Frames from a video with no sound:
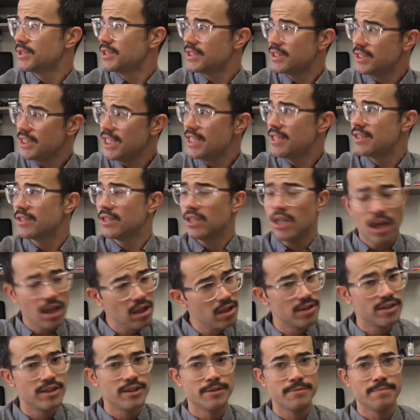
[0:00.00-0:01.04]
see the
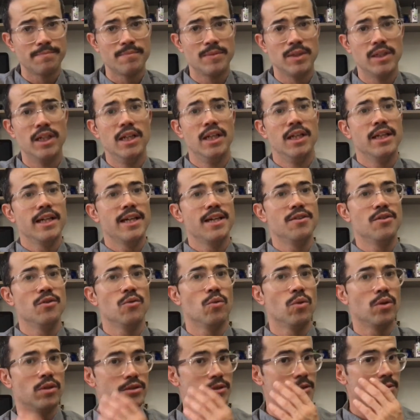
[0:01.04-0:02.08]
color in the
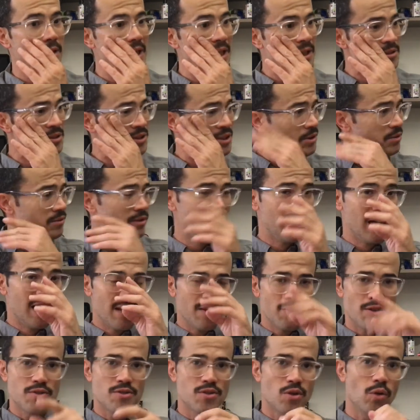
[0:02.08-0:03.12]
world around you.
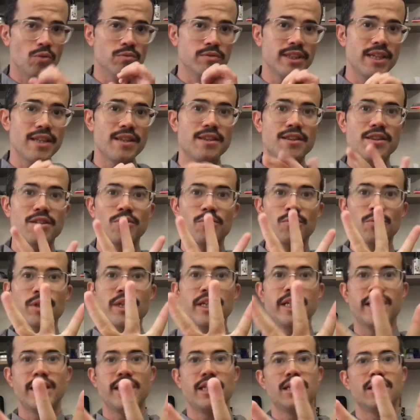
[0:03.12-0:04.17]
There's only
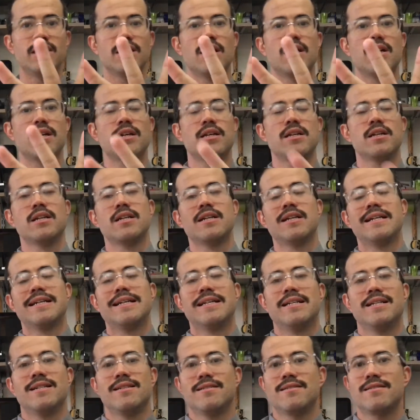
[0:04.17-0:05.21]
3
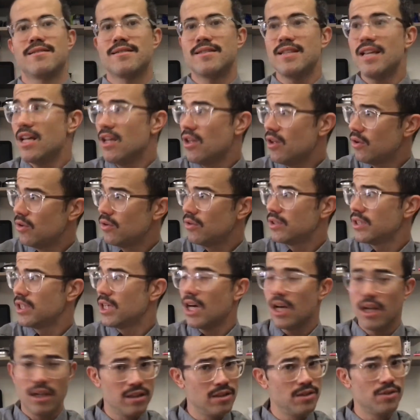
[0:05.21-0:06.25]
cell
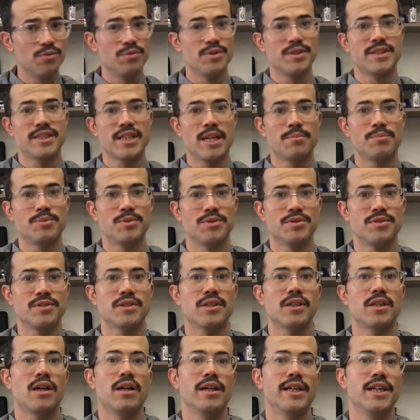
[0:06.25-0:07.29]
color receptors
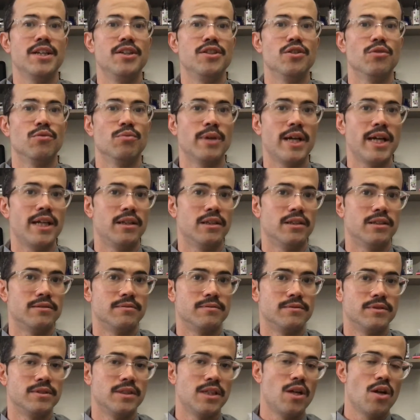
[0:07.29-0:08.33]
in your retina:
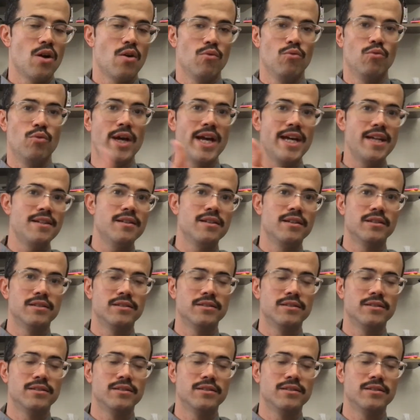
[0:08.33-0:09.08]
red,